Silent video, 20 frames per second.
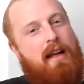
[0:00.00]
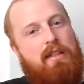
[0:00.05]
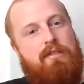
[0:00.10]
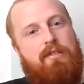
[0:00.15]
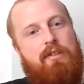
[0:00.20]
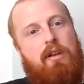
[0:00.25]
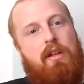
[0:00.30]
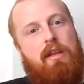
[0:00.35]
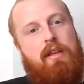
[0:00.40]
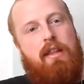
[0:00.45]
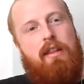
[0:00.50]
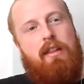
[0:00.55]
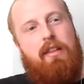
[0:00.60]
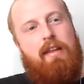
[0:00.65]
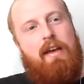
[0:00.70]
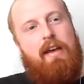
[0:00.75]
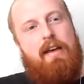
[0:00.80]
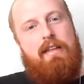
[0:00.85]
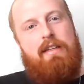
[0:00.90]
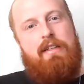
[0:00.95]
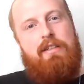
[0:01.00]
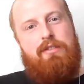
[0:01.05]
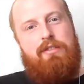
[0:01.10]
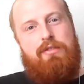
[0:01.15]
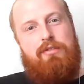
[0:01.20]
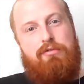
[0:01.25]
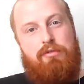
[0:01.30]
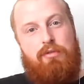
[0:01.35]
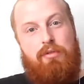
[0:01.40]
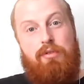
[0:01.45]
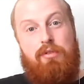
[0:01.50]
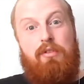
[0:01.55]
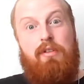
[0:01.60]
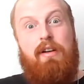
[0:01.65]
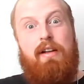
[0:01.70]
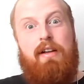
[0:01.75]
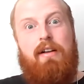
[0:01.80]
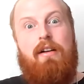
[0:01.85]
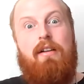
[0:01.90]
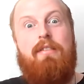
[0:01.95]
And so, like, that is
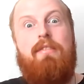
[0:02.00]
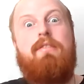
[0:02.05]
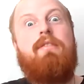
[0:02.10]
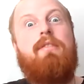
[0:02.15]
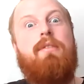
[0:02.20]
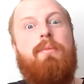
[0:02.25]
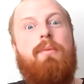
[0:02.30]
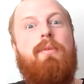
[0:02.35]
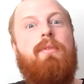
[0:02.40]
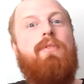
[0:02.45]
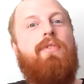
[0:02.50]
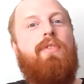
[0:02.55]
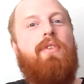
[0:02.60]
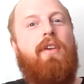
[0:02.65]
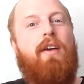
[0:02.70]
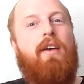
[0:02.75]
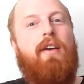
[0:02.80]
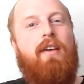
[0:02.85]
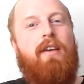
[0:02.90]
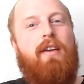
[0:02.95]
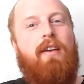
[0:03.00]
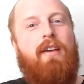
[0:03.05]
drawing us towards it.